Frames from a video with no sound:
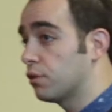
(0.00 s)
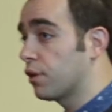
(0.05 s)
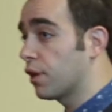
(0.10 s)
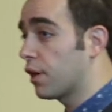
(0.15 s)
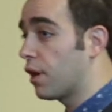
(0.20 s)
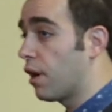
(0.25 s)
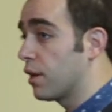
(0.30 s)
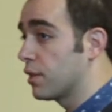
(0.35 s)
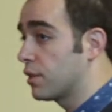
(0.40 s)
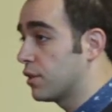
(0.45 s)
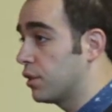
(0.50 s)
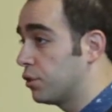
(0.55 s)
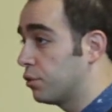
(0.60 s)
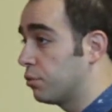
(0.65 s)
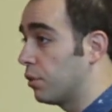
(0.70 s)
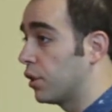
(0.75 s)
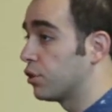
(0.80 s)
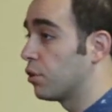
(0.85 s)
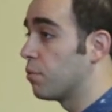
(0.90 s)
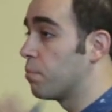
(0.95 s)
to the current
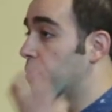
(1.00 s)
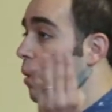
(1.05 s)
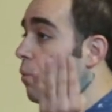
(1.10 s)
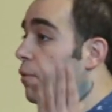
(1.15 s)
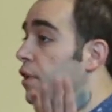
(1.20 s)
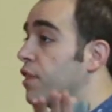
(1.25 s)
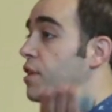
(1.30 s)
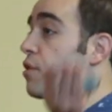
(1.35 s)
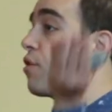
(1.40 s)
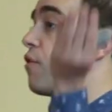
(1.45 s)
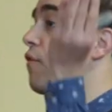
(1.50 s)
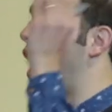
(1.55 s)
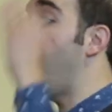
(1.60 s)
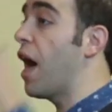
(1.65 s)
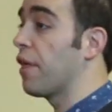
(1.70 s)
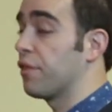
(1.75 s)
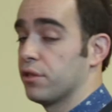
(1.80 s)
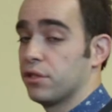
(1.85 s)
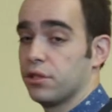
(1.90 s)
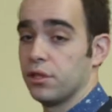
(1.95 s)
situation, but we think of
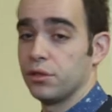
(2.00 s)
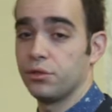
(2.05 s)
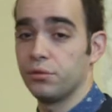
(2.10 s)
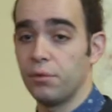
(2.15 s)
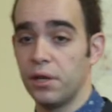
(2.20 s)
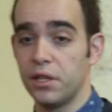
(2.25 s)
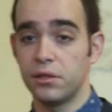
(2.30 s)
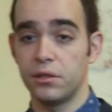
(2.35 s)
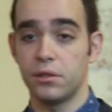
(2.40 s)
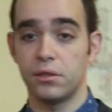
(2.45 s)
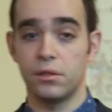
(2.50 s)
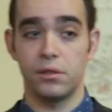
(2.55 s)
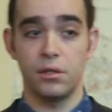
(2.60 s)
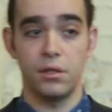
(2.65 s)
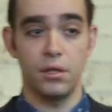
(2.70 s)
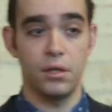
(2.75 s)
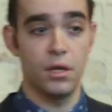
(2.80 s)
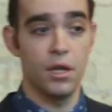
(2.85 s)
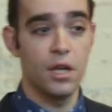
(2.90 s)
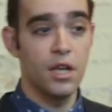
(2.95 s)
other situations.
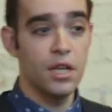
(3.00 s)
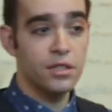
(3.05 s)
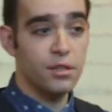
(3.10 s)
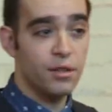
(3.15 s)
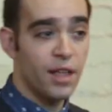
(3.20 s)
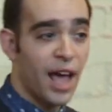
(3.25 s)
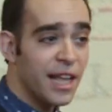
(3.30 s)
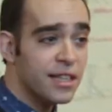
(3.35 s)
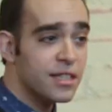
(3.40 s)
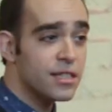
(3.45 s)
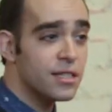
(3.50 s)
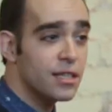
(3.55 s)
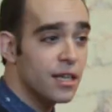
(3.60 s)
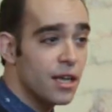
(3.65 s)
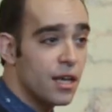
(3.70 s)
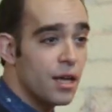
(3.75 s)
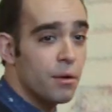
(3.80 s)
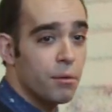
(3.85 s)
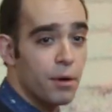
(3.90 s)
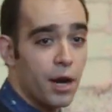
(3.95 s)
So that's
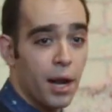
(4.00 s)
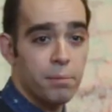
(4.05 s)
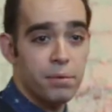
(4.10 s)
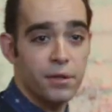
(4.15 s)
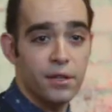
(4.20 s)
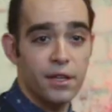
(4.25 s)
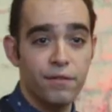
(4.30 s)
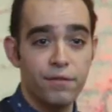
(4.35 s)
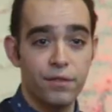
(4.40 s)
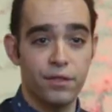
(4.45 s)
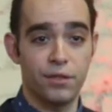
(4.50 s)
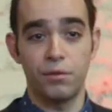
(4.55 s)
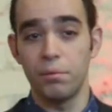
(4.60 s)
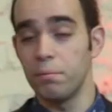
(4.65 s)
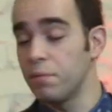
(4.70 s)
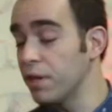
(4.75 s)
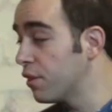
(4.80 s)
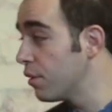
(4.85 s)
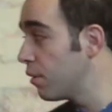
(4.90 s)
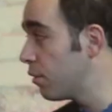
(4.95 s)
what I believe to
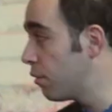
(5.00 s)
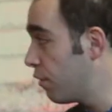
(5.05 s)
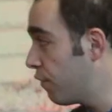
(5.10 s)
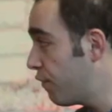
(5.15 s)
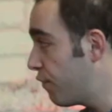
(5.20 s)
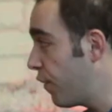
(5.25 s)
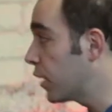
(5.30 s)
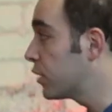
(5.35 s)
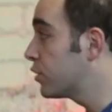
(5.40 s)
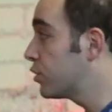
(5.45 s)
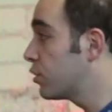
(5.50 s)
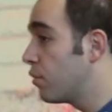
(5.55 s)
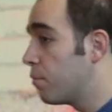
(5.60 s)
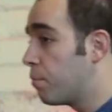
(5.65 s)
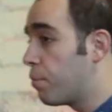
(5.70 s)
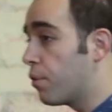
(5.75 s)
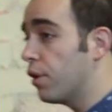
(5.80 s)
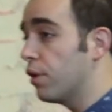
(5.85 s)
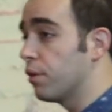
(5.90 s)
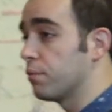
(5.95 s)
be the functional
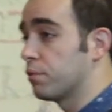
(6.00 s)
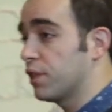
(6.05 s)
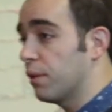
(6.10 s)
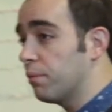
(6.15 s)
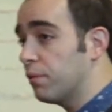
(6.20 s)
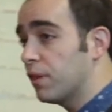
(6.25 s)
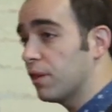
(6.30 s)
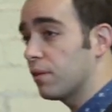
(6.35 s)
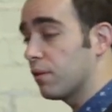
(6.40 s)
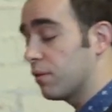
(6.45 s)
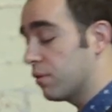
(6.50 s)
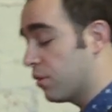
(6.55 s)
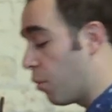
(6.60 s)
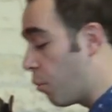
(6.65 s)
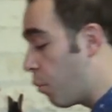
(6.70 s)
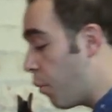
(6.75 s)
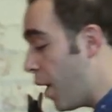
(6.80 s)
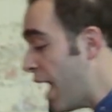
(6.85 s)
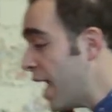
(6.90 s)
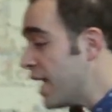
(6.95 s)
boredom, the
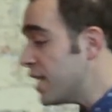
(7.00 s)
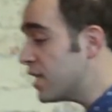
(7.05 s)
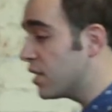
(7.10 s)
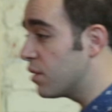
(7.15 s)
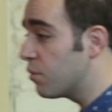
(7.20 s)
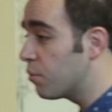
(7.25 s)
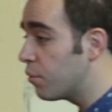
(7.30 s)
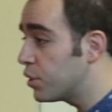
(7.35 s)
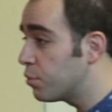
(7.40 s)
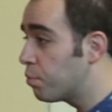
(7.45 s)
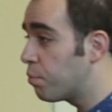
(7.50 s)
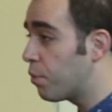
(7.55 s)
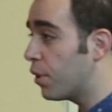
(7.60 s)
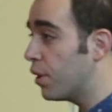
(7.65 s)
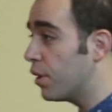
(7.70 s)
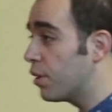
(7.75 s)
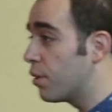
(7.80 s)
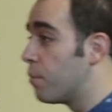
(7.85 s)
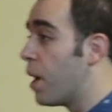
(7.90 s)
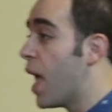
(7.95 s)
ways in which
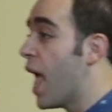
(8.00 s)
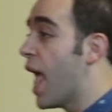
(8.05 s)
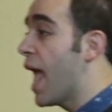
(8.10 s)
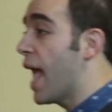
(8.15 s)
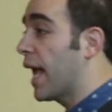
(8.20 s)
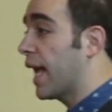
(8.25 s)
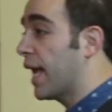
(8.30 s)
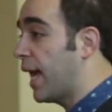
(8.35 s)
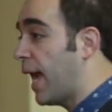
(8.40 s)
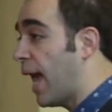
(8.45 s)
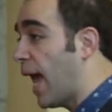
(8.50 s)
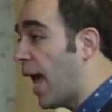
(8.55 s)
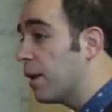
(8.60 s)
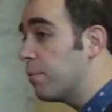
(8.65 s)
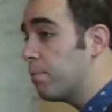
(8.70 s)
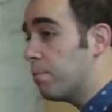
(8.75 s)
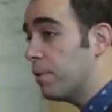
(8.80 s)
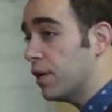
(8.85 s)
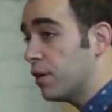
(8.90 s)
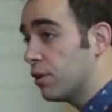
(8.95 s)
boredom
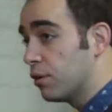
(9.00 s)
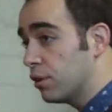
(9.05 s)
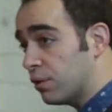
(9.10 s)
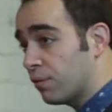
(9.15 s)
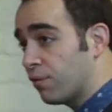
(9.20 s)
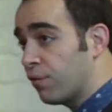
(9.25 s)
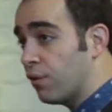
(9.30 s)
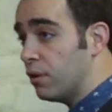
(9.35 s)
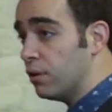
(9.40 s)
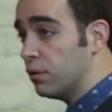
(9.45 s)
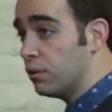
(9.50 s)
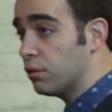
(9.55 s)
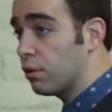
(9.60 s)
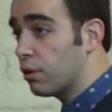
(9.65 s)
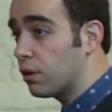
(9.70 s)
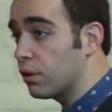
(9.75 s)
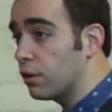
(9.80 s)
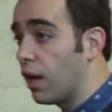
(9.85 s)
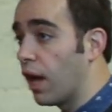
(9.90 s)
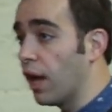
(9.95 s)
can be useful to
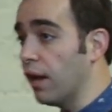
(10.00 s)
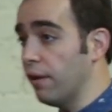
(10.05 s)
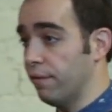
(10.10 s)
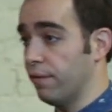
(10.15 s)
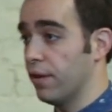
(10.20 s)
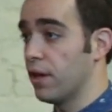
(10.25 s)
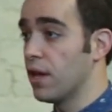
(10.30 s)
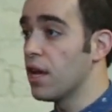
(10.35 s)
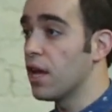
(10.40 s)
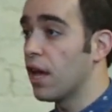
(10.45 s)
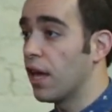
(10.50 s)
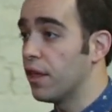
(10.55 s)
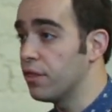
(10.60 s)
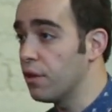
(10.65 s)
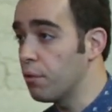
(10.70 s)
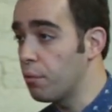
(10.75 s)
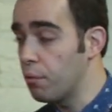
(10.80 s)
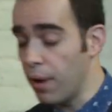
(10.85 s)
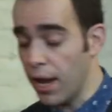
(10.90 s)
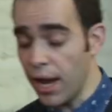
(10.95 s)
our life and
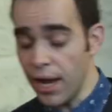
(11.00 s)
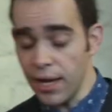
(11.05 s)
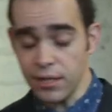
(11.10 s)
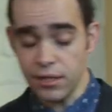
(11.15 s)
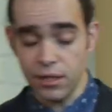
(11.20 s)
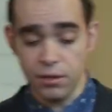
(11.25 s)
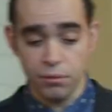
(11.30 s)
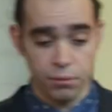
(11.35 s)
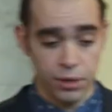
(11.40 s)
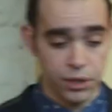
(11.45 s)
the ways in